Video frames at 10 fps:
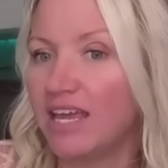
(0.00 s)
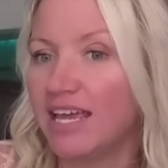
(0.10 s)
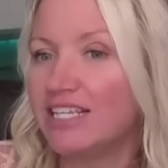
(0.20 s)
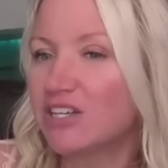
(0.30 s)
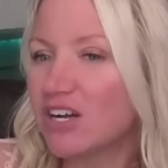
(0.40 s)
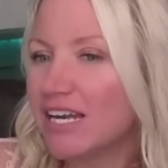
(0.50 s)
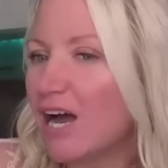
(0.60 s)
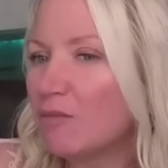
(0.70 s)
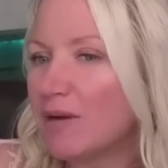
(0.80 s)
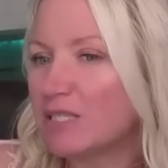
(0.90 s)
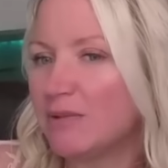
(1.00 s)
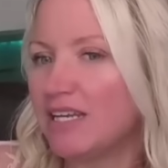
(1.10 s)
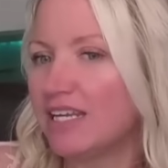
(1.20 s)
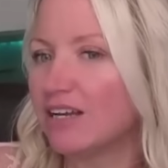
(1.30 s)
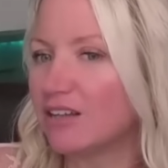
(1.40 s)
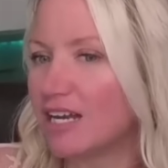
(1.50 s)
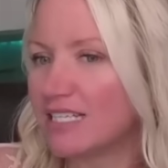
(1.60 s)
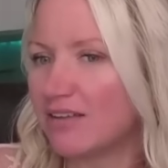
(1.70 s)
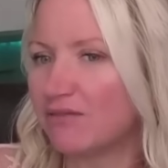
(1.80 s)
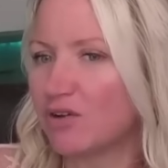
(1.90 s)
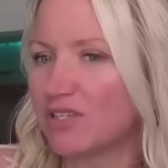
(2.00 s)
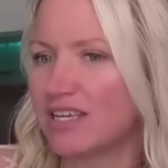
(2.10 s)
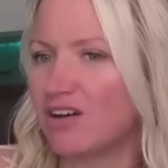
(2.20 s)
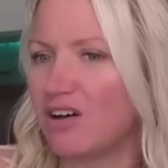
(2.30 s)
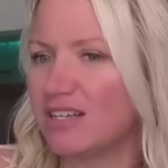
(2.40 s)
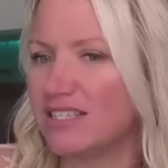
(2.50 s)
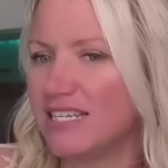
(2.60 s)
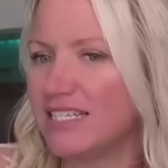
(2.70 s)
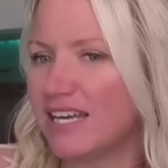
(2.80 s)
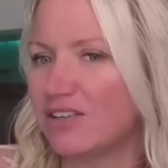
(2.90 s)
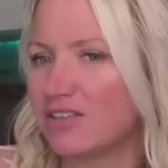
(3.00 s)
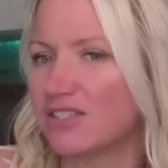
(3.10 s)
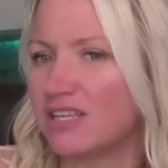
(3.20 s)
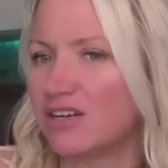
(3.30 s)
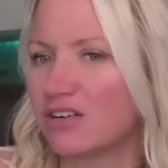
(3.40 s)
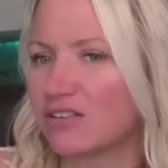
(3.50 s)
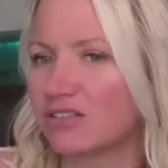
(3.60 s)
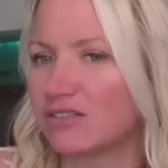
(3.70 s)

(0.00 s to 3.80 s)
He started out by spending a lot of time focusing on details that are